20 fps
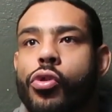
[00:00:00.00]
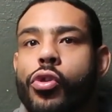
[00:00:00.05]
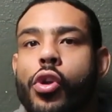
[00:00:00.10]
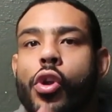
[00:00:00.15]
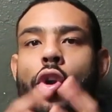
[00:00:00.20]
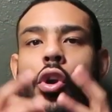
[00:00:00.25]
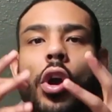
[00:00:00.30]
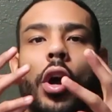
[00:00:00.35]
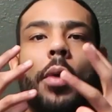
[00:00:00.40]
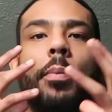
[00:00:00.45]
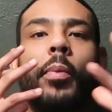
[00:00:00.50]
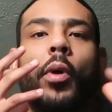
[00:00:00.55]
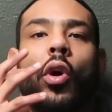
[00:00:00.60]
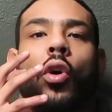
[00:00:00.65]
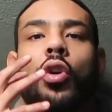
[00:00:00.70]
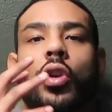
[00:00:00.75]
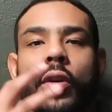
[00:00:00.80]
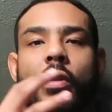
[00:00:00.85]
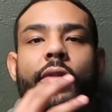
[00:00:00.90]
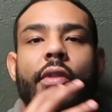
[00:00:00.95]
you're a
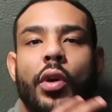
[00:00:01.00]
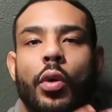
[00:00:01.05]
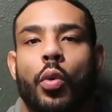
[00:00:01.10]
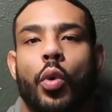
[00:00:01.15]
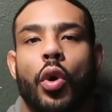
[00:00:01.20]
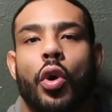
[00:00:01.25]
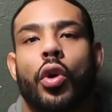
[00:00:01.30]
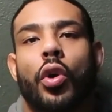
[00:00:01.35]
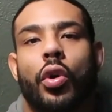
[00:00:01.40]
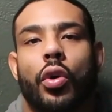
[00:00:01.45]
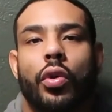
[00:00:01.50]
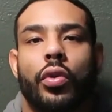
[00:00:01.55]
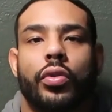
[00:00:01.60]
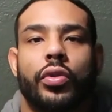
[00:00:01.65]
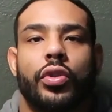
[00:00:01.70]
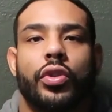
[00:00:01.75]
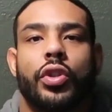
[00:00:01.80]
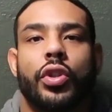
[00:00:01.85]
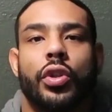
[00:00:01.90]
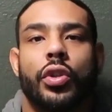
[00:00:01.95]
part of the
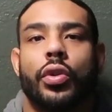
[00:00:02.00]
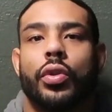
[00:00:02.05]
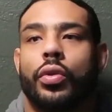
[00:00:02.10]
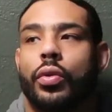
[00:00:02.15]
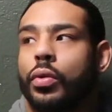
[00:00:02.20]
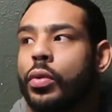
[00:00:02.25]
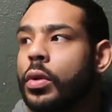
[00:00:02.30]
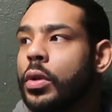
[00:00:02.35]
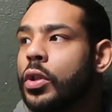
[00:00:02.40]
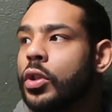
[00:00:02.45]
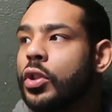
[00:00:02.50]
world too.